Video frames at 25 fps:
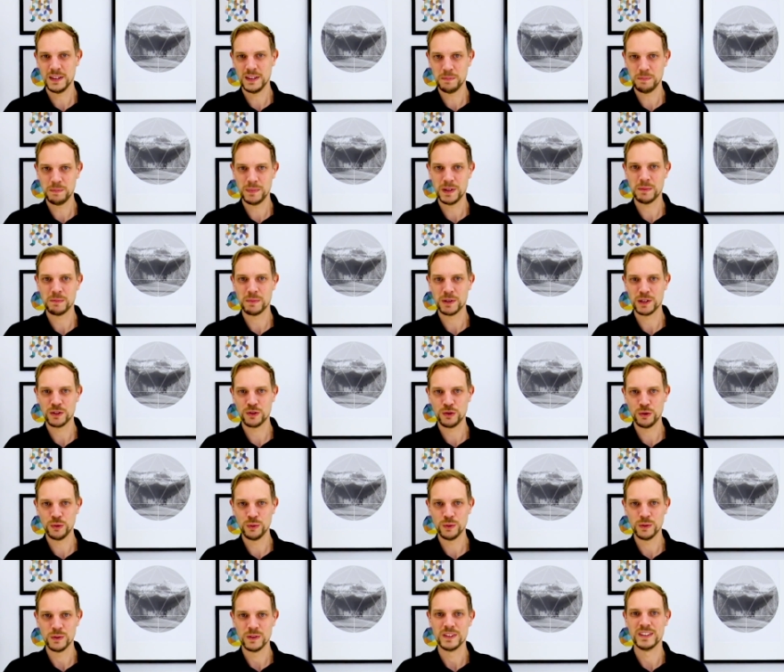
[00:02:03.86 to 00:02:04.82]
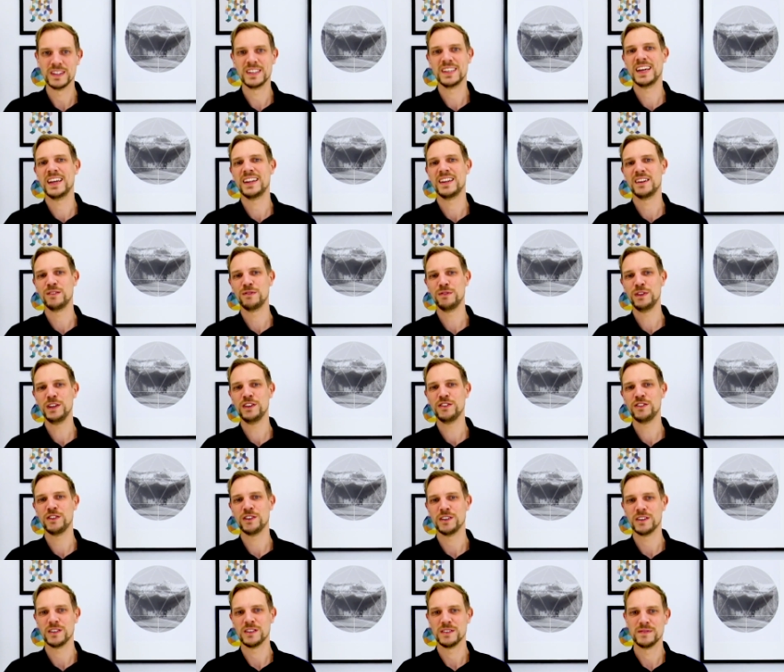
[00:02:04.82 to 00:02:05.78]
Tip number 2, getting
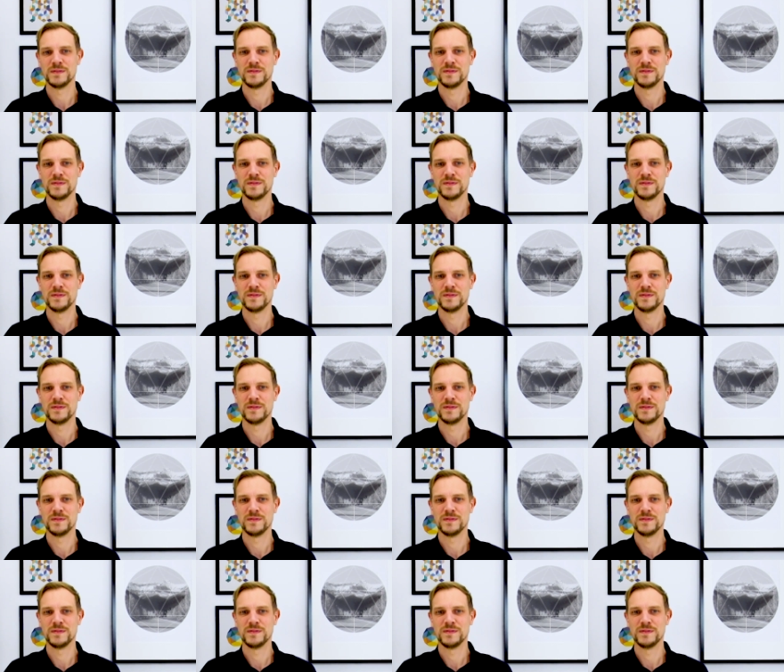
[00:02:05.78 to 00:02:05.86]
featured.